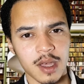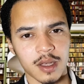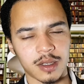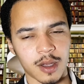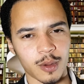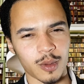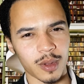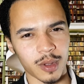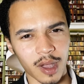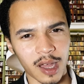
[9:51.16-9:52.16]
So
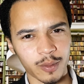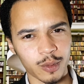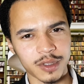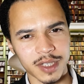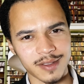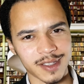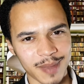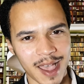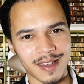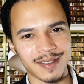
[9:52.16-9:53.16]
you kind of will see this
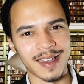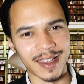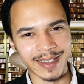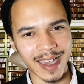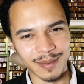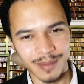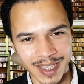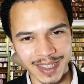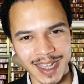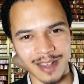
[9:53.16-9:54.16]
pattern again
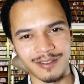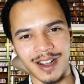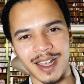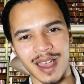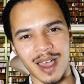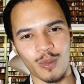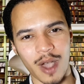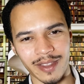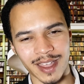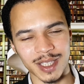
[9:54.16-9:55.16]
played out, right?
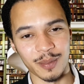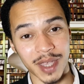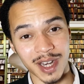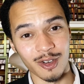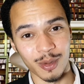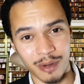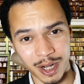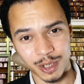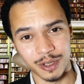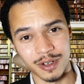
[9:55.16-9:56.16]
Where there ends up being a
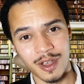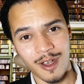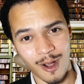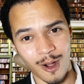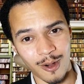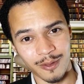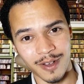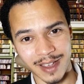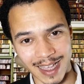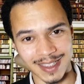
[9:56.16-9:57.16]
repression of
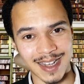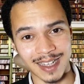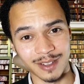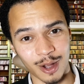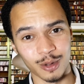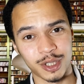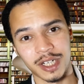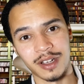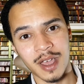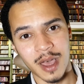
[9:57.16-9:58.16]
Catalan
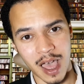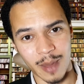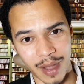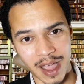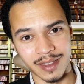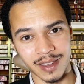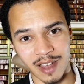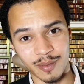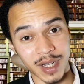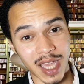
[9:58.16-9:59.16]
culture by the
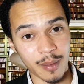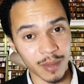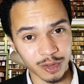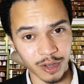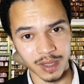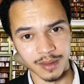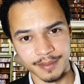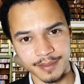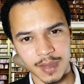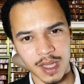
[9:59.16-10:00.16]
government in Madrid.
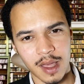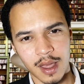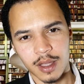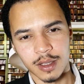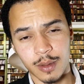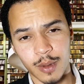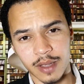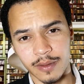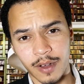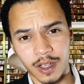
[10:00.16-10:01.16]
So anyway,
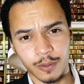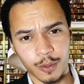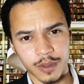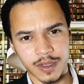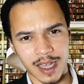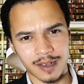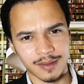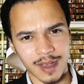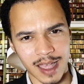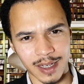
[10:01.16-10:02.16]
fast forward now,
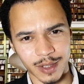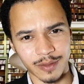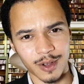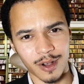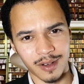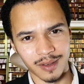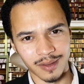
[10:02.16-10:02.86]
and you've got